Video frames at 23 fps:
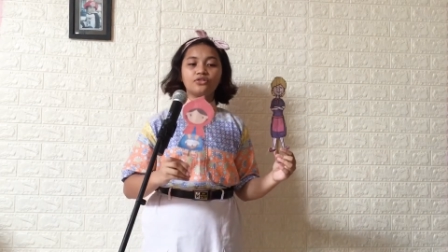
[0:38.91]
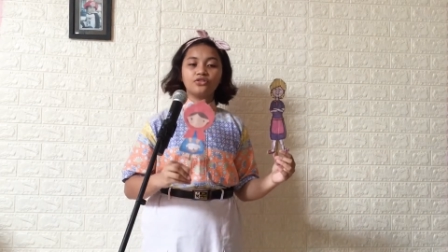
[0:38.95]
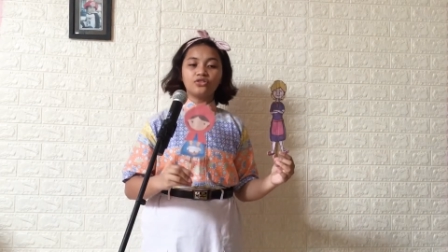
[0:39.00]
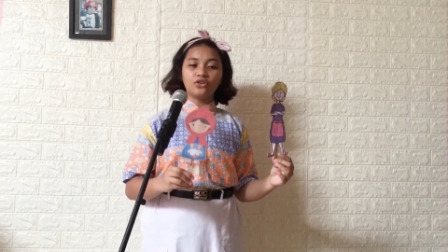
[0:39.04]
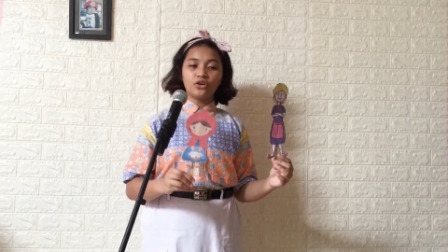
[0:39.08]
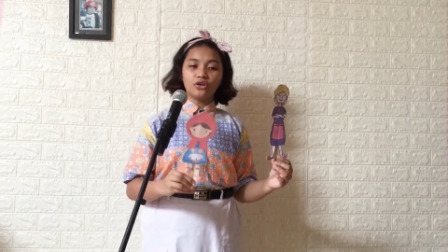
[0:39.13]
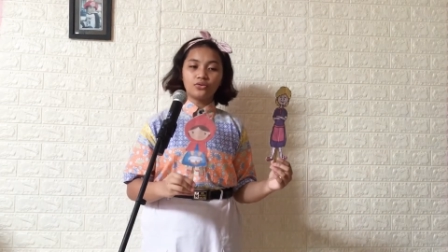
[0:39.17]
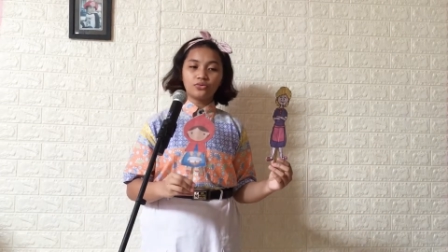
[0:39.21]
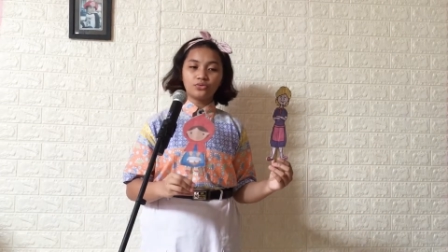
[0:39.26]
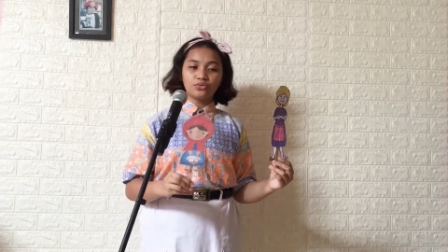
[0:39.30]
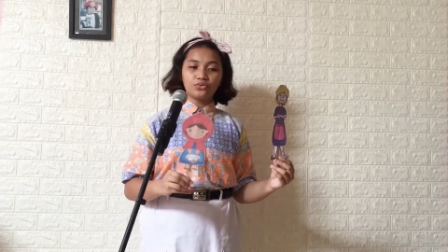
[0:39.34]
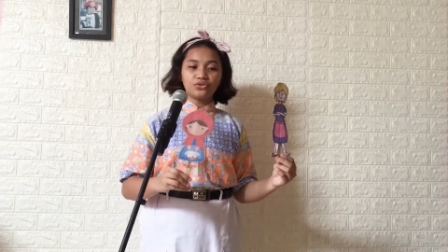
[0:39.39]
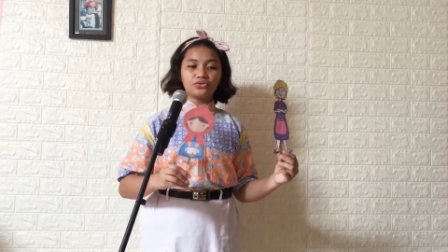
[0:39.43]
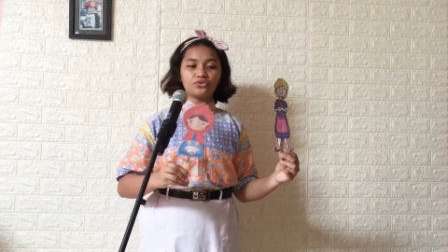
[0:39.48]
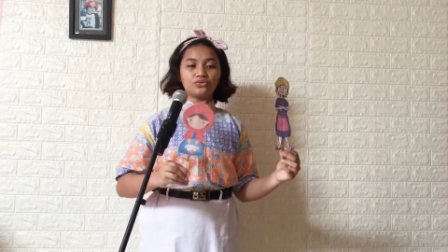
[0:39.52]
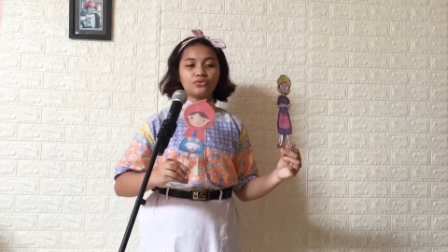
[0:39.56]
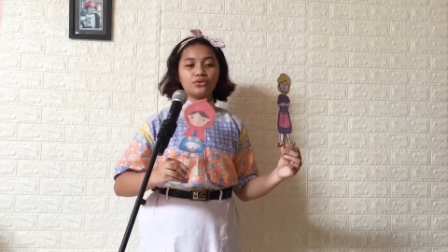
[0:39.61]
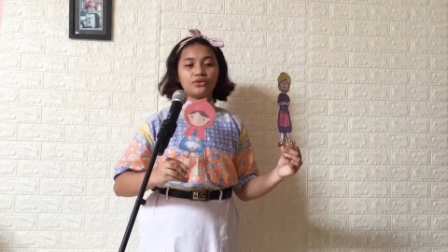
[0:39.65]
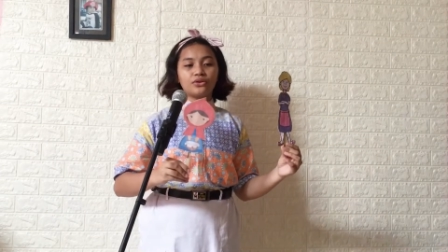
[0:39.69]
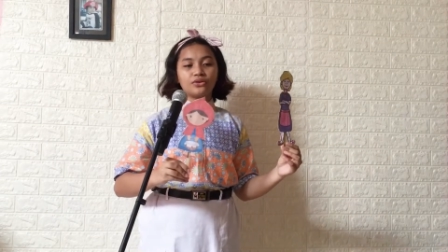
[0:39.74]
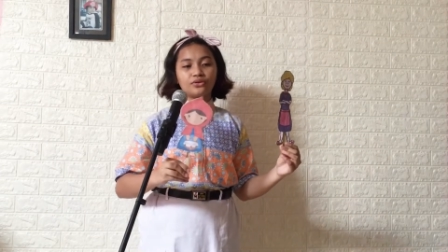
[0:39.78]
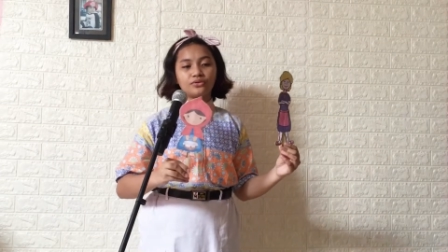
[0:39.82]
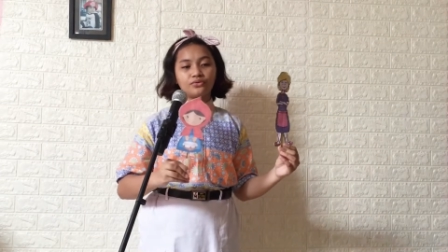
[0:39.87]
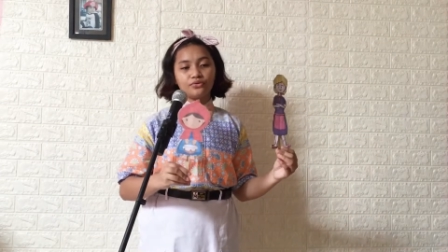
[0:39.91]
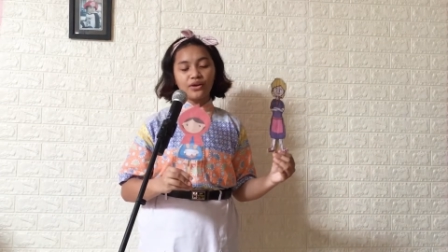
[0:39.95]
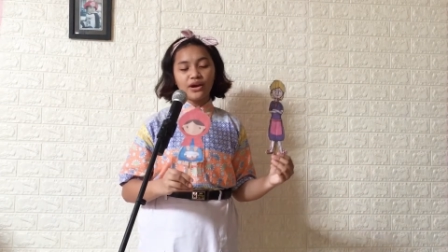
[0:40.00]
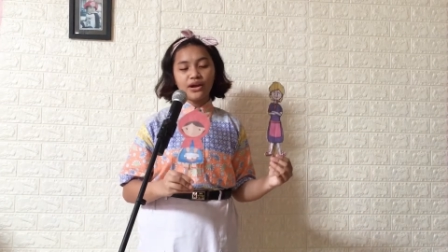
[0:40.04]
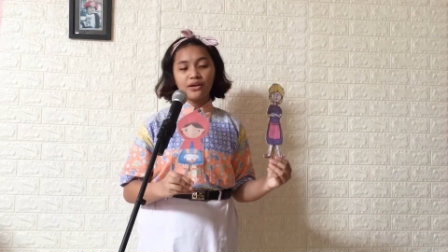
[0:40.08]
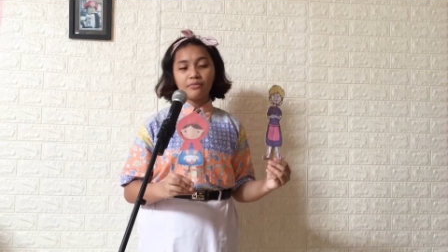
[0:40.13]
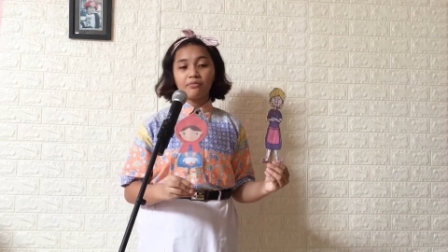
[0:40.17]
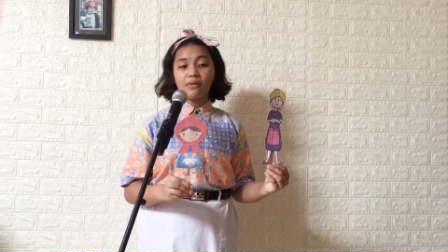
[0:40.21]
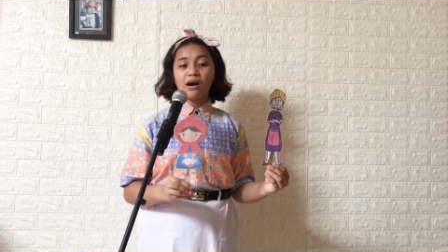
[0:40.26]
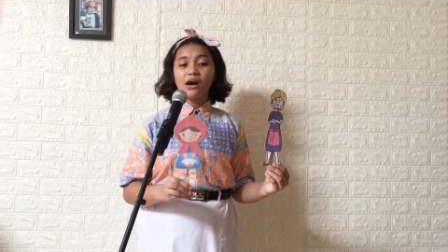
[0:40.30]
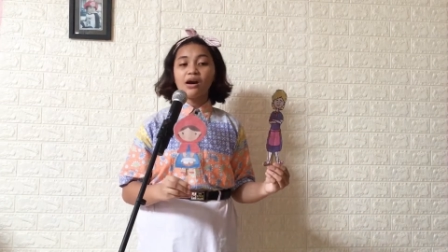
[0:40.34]
goes to her
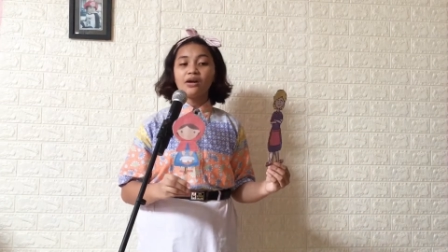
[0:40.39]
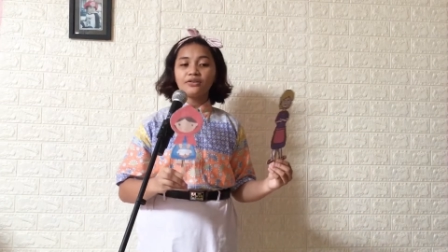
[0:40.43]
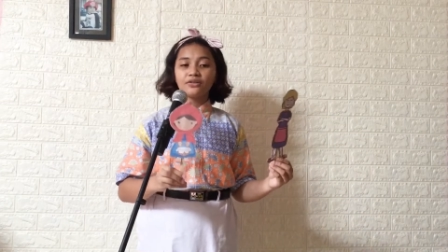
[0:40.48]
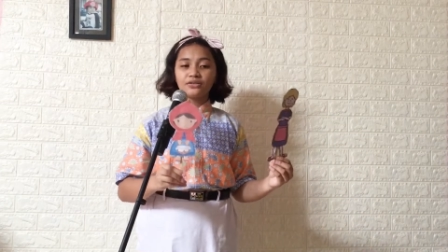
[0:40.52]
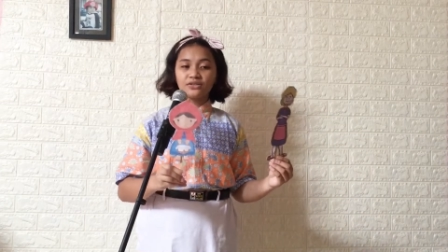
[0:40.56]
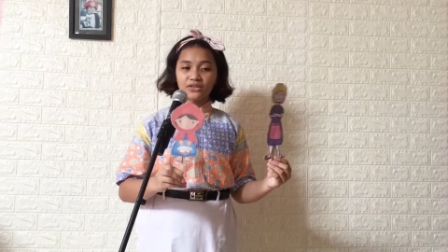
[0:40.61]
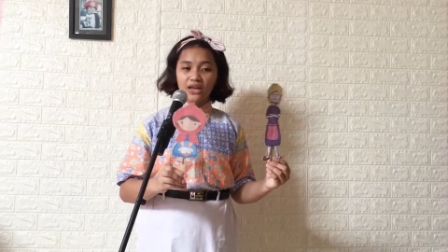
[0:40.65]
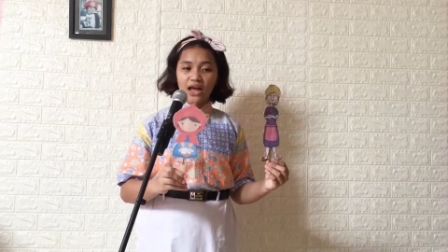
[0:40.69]
grandmother's